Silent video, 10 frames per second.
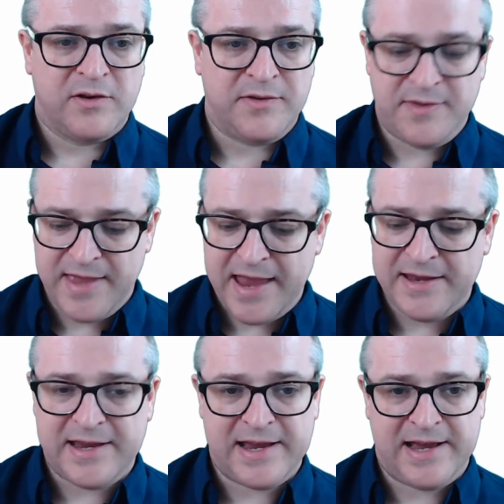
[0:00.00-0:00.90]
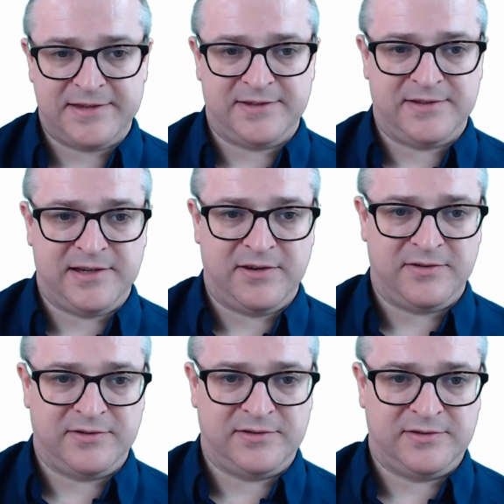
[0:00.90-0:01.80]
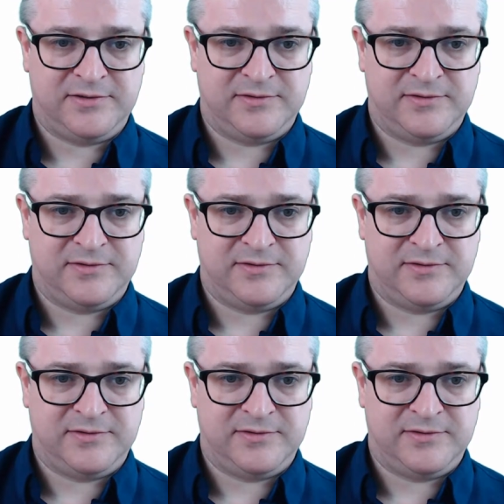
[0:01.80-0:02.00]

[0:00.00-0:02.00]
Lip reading: Then he has the seance.